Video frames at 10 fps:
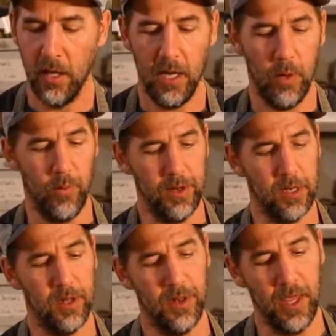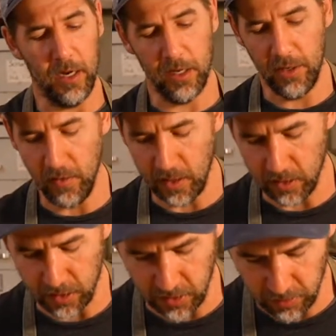And what that's doing
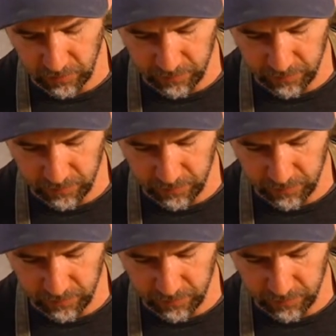is it's sort